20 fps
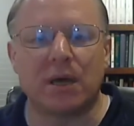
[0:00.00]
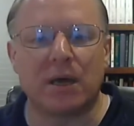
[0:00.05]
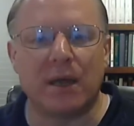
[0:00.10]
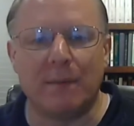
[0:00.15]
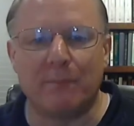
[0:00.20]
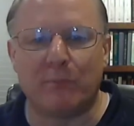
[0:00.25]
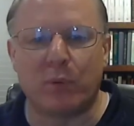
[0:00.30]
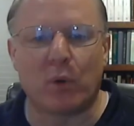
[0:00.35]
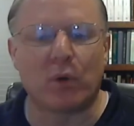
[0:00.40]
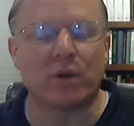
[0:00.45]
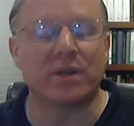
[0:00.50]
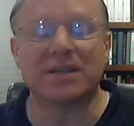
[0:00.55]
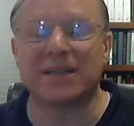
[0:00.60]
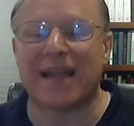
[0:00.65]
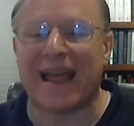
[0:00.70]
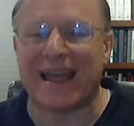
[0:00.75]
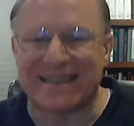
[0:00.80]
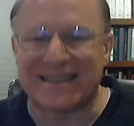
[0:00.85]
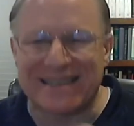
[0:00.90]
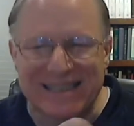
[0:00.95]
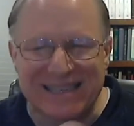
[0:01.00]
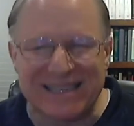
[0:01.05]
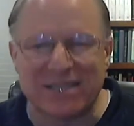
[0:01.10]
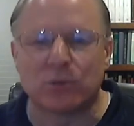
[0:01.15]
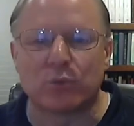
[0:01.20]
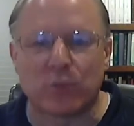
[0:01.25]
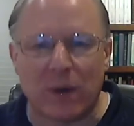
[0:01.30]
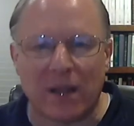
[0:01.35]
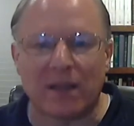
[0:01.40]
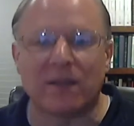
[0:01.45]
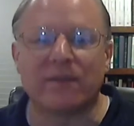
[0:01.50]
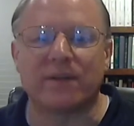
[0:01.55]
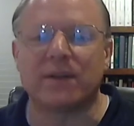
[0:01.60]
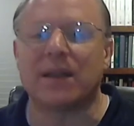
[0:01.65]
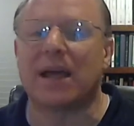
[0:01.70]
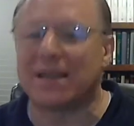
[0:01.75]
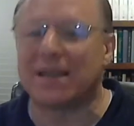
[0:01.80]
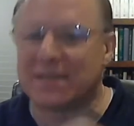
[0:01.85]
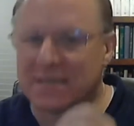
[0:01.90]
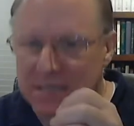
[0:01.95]
important and still relevant
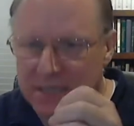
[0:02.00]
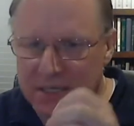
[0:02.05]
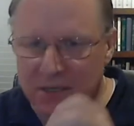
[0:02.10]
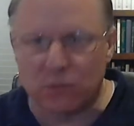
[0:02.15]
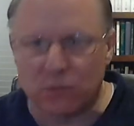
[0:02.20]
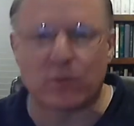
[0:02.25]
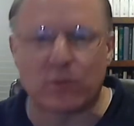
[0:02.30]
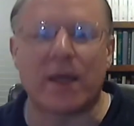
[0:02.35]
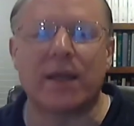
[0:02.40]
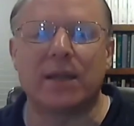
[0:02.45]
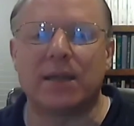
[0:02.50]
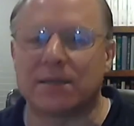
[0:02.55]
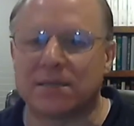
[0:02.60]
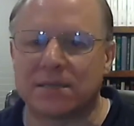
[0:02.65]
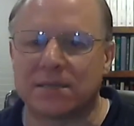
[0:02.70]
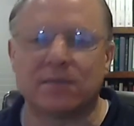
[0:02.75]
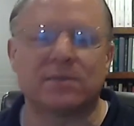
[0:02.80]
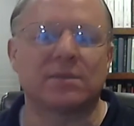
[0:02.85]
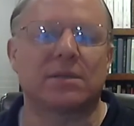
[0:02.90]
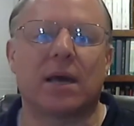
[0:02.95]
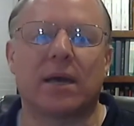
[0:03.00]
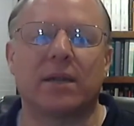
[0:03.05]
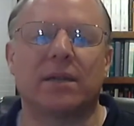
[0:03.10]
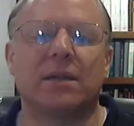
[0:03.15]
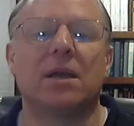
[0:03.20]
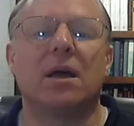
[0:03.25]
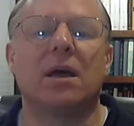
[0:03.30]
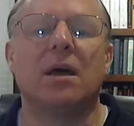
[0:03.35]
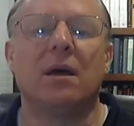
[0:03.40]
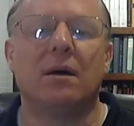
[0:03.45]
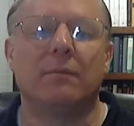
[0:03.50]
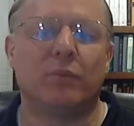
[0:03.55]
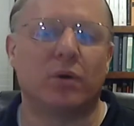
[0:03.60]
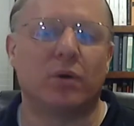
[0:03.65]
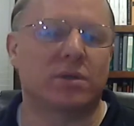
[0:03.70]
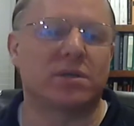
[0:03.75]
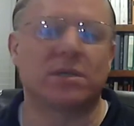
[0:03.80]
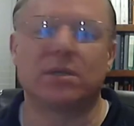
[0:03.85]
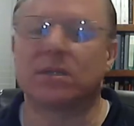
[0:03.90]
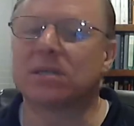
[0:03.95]
and still read and still cited
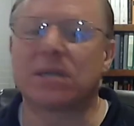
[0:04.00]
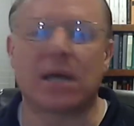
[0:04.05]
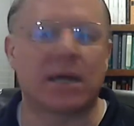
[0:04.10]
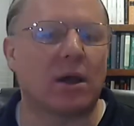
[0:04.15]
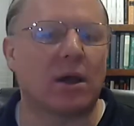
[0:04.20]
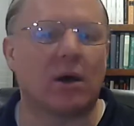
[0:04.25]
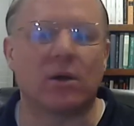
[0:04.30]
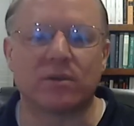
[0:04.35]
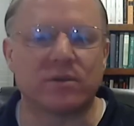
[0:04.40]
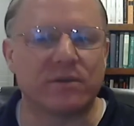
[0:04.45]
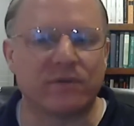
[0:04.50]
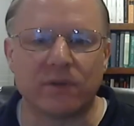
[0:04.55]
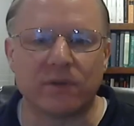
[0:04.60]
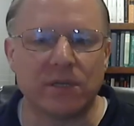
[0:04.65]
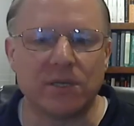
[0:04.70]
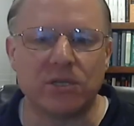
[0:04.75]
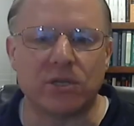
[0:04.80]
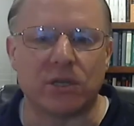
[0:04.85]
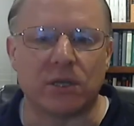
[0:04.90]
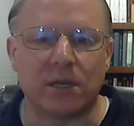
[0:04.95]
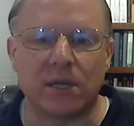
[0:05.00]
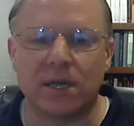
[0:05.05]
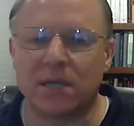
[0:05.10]
books in the psychology of religion.